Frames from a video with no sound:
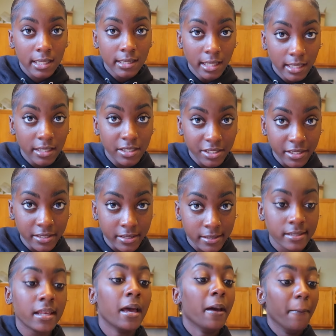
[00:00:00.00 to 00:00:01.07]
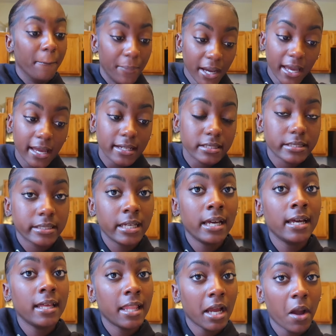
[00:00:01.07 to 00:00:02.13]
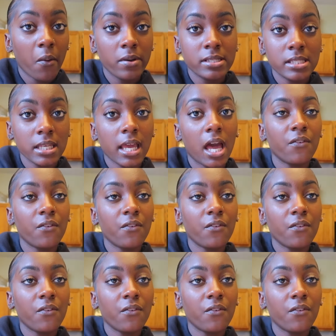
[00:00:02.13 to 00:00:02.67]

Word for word: Thank you, Jesus. But like I was saying,